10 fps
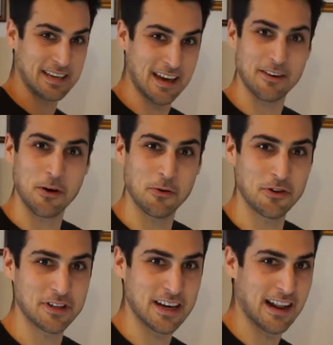no
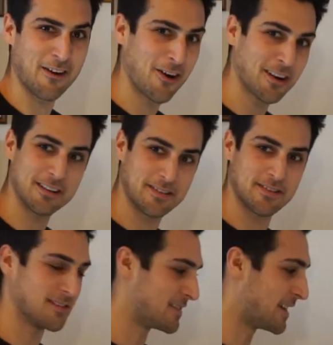good deal at all.
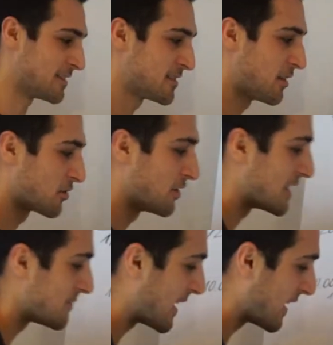This doesn't sound good.
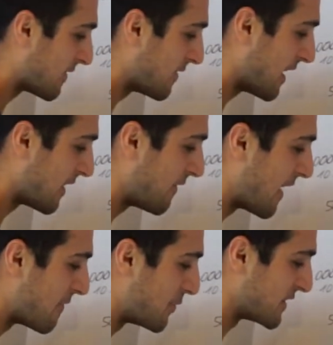Let's make it that a
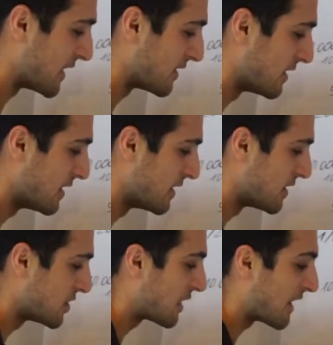5%.
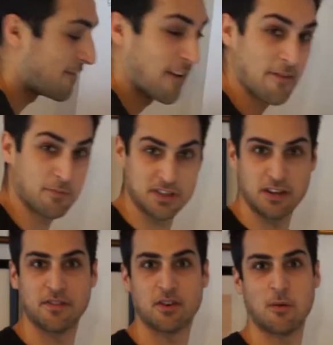You get 5%
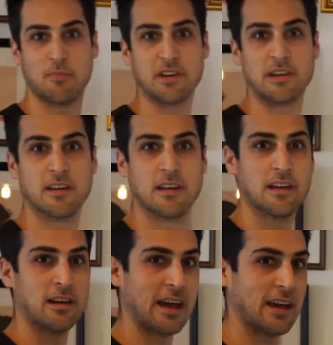of the company.
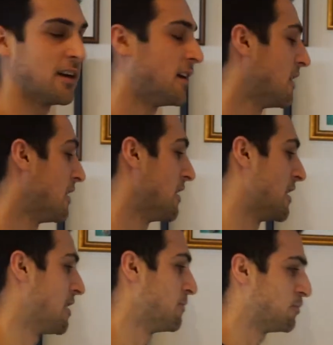Like
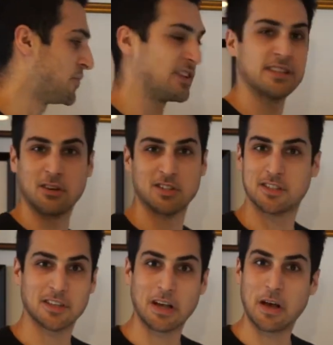this
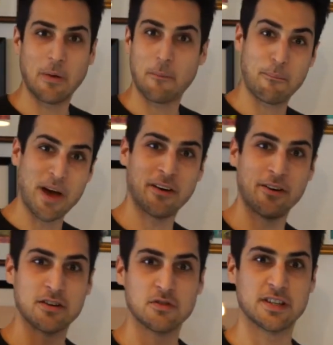sounds better,
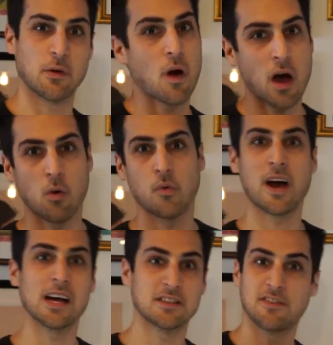and you say, wow,
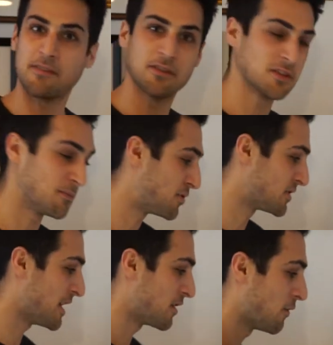nice,
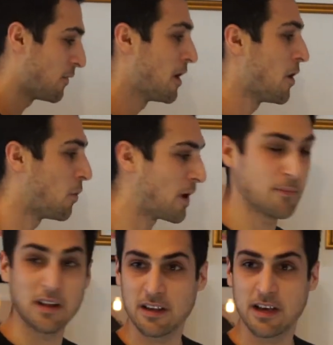5% of 1
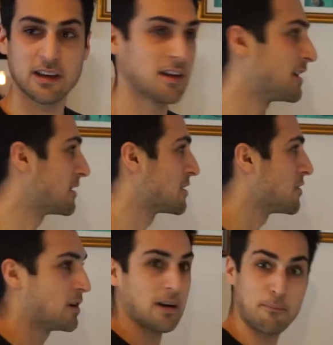million, and
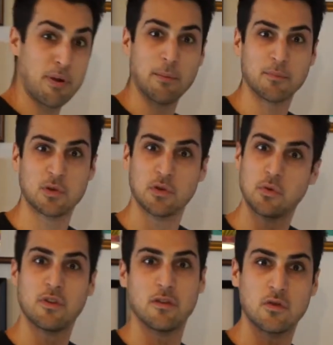you're pumped to
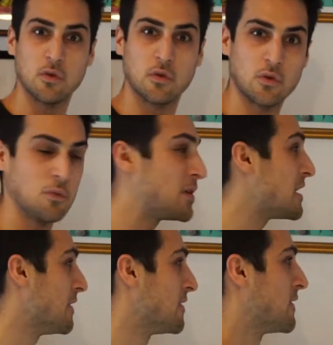
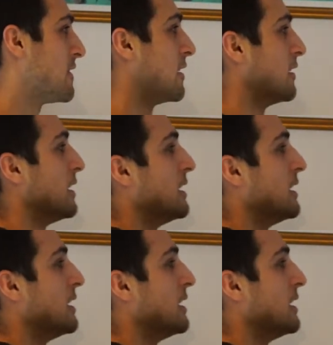be in the deal.